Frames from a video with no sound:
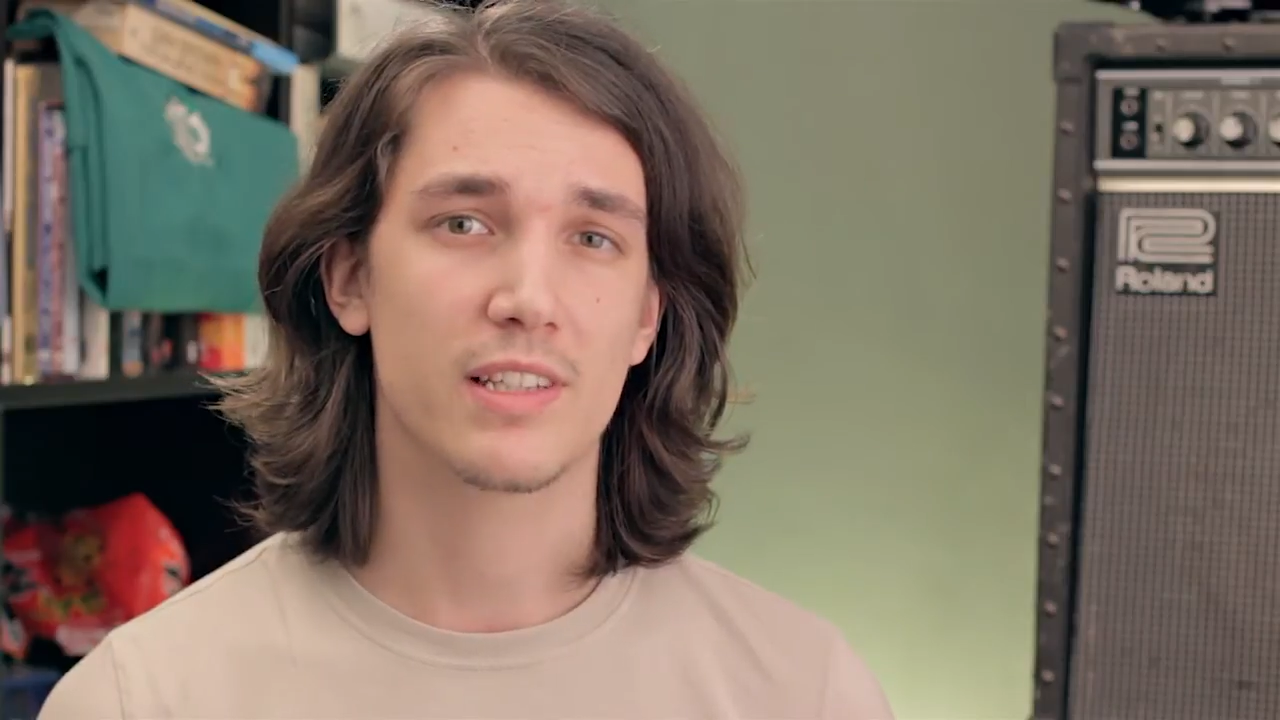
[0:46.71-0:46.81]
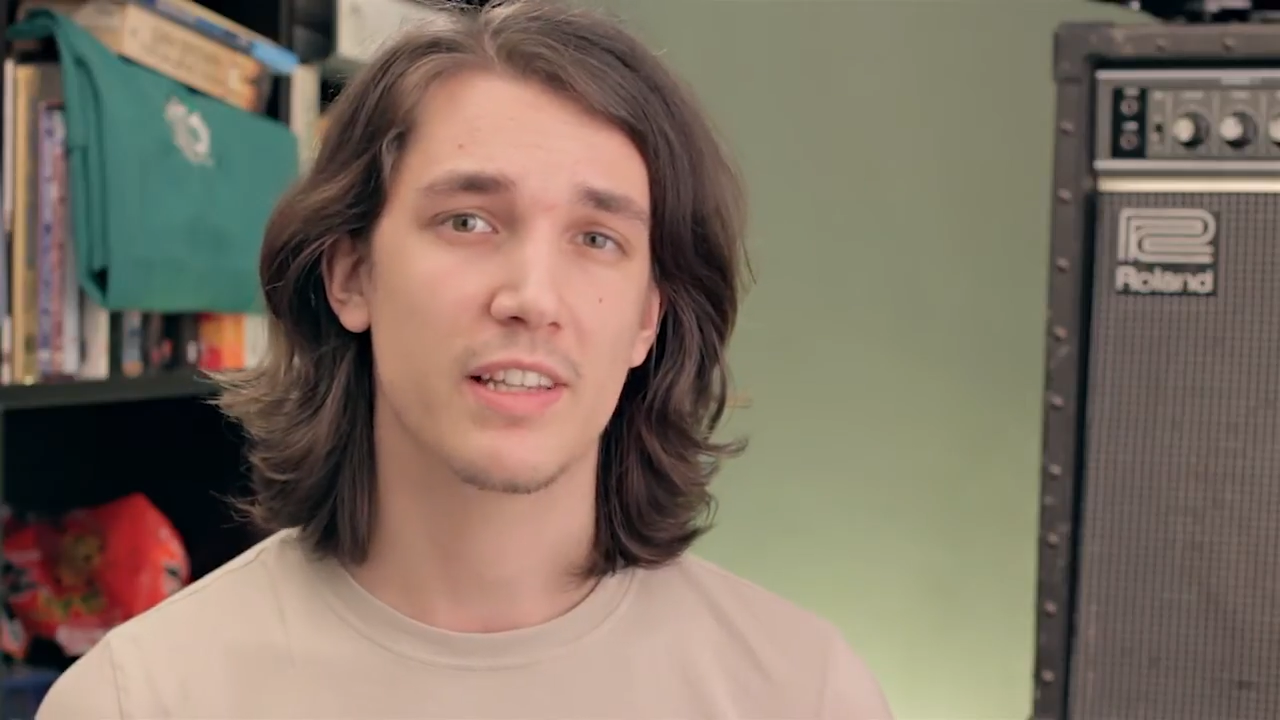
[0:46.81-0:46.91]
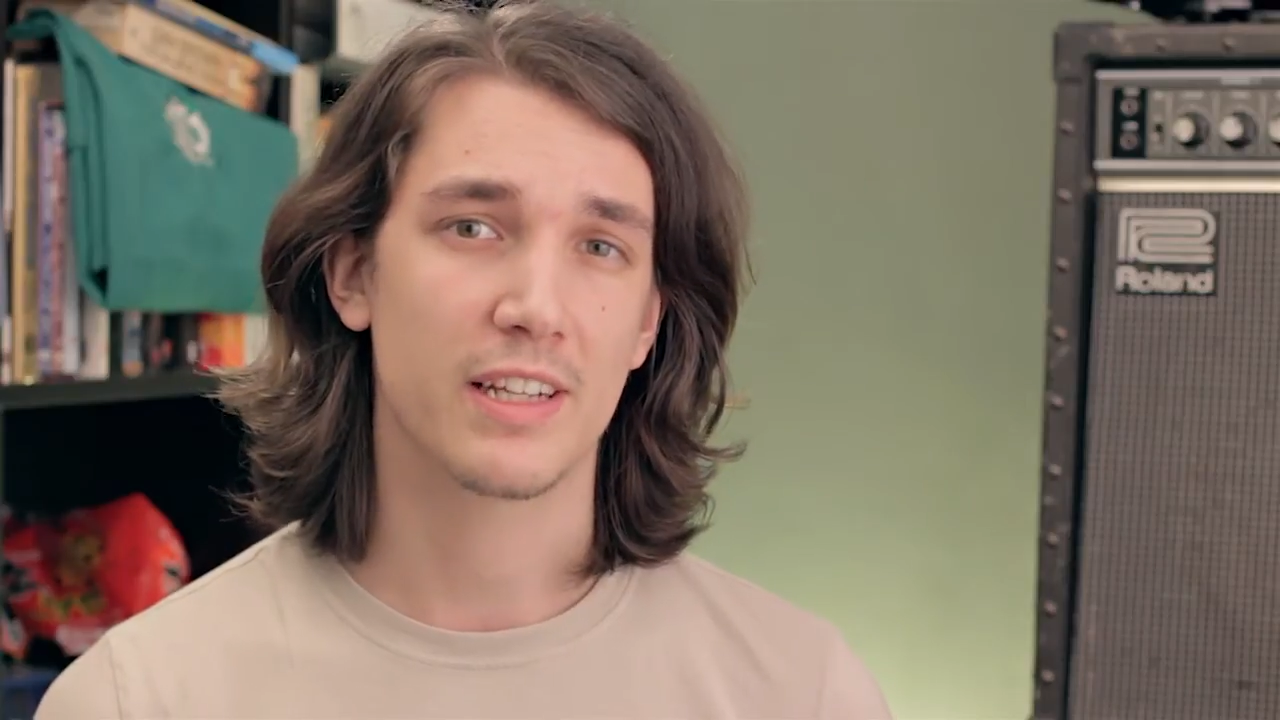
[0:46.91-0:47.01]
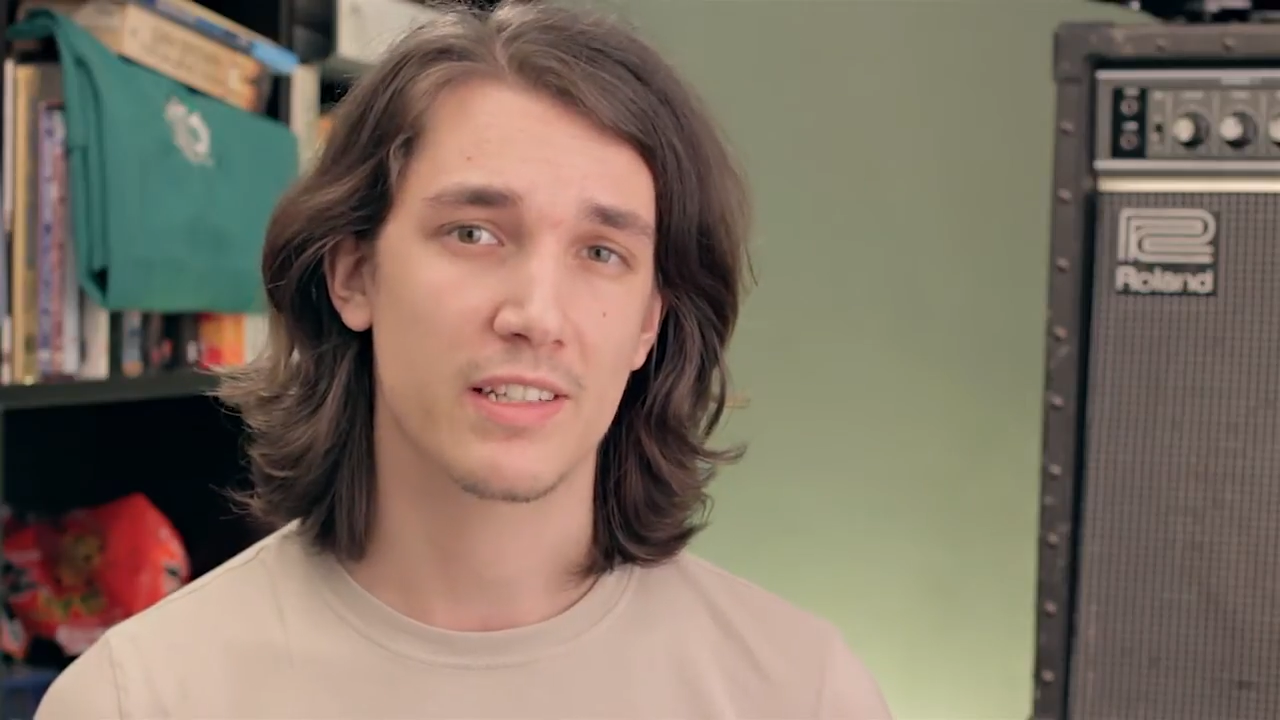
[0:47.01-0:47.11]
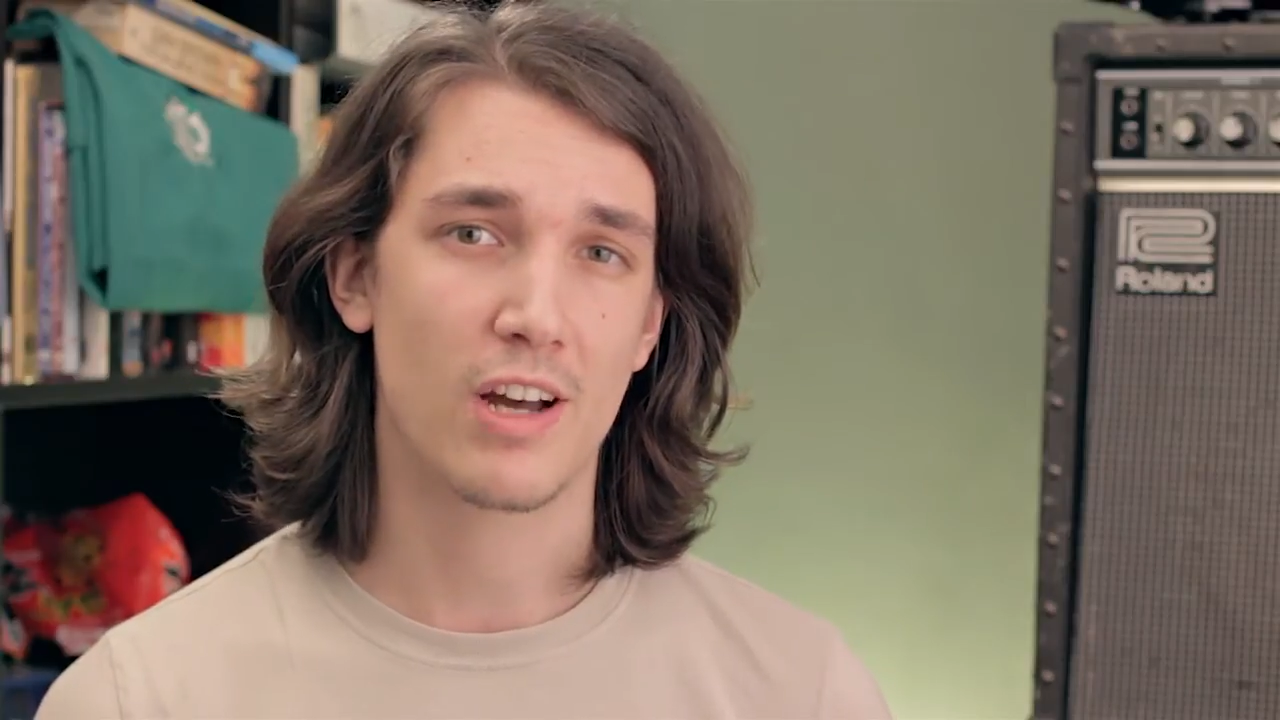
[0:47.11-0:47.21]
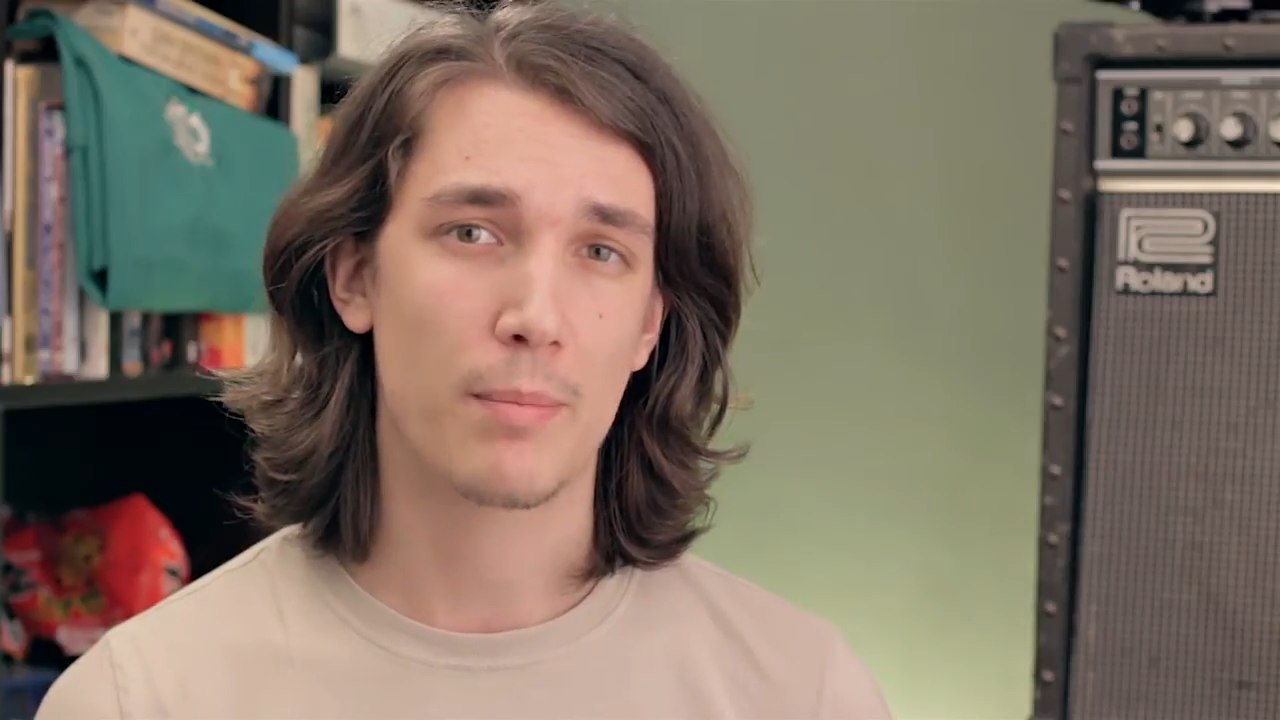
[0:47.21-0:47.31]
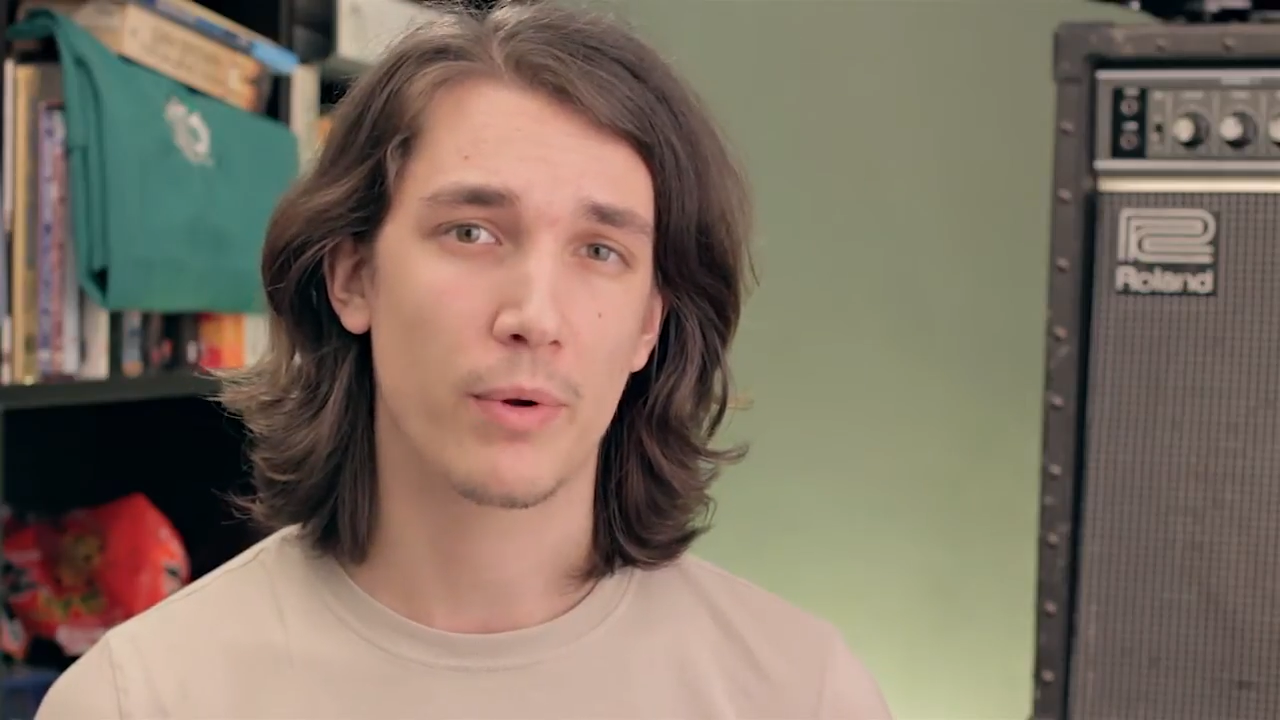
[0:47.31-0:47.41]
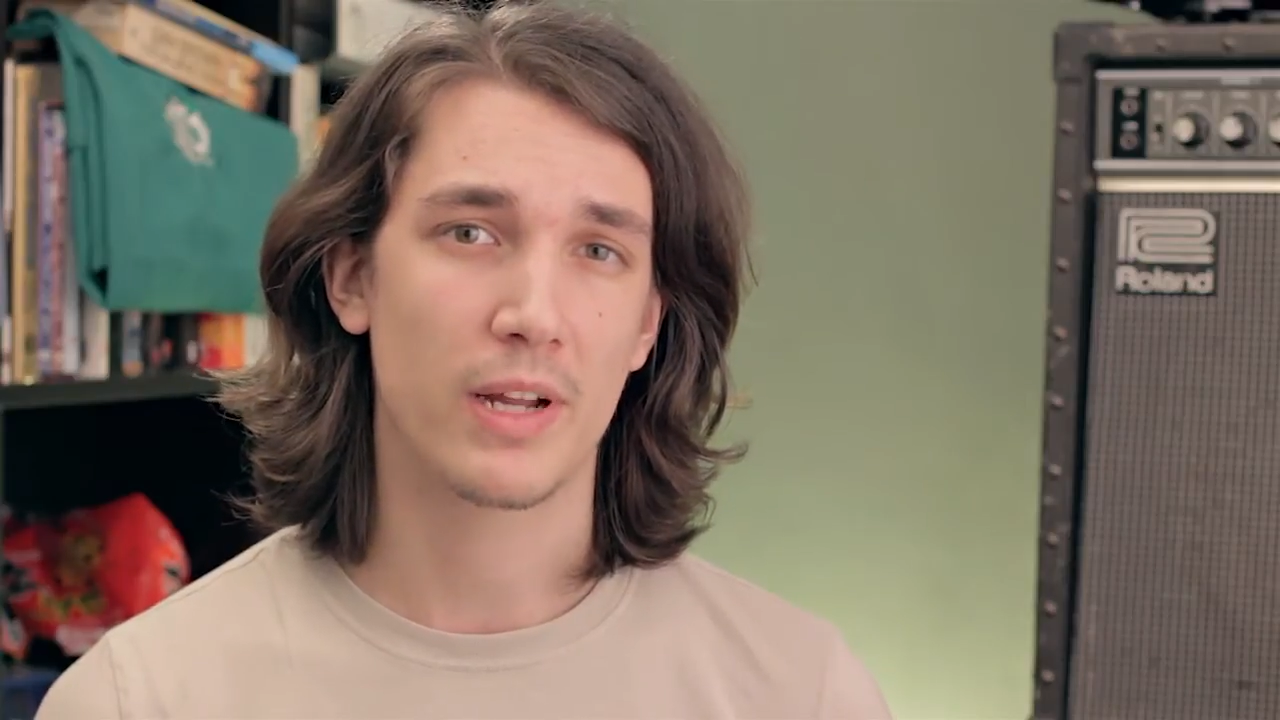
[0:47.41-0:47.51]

in the example